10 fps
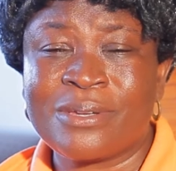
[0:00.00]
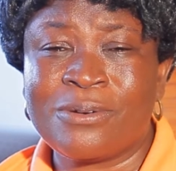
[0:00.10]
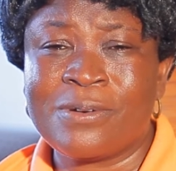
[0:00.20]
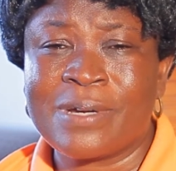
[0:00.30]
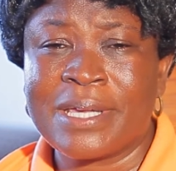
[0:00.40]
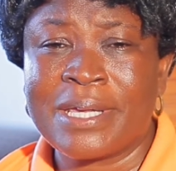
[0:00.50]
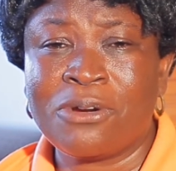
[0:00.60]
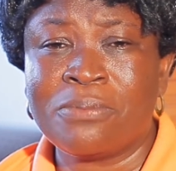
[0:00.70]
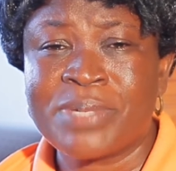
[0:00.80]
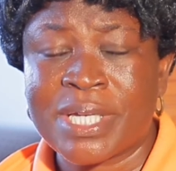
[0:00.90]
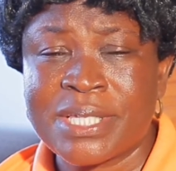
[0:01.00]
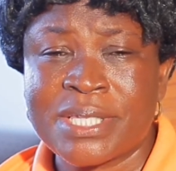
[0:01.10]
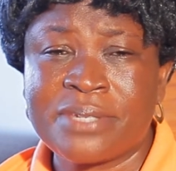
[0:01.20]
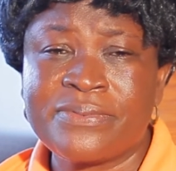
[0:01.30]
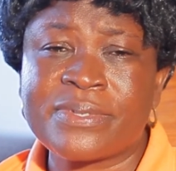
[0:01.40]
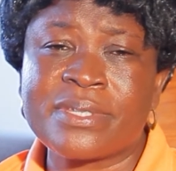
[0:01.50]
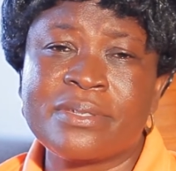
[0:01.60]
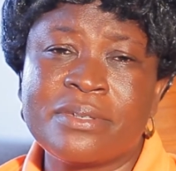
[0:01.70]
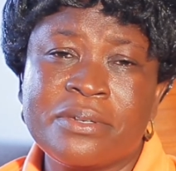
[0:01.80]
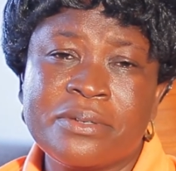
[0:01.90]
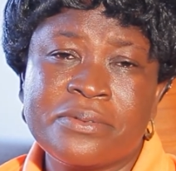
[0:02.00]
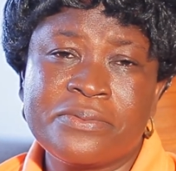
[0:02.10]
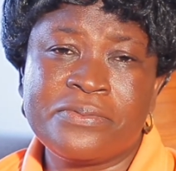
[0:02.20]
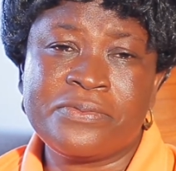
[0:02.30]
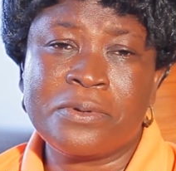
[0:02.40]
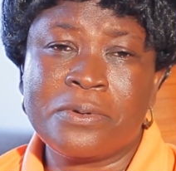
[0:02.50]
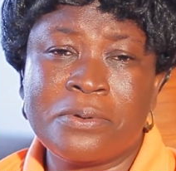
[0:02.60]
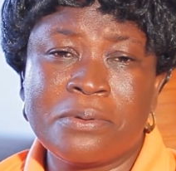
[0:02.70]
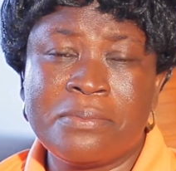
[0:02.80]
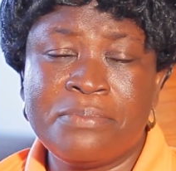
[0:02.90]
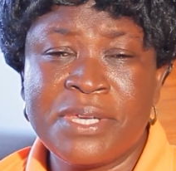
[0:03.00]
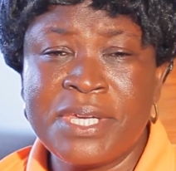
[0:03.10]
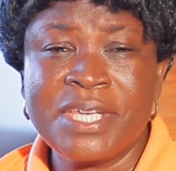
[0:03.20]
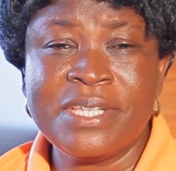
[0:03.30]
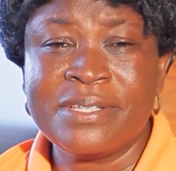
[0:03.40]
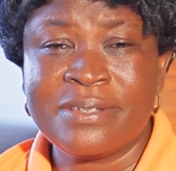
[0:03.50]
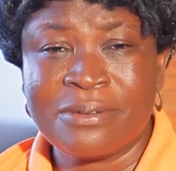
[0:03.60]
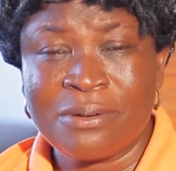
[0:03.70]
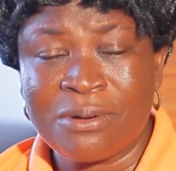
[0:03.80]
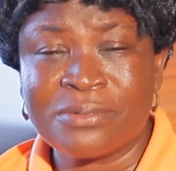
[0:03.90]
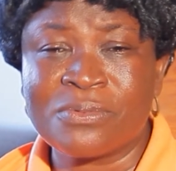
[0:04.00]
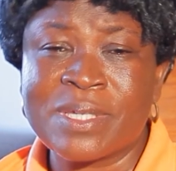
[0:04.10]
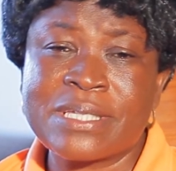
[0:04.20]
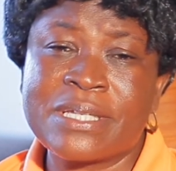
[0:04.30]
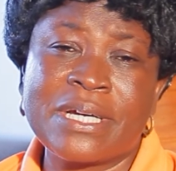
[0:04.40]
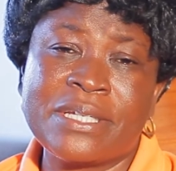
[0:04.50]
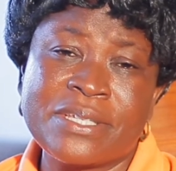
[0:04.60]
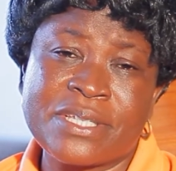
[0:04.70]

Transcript: or her objectives for being on Wesley College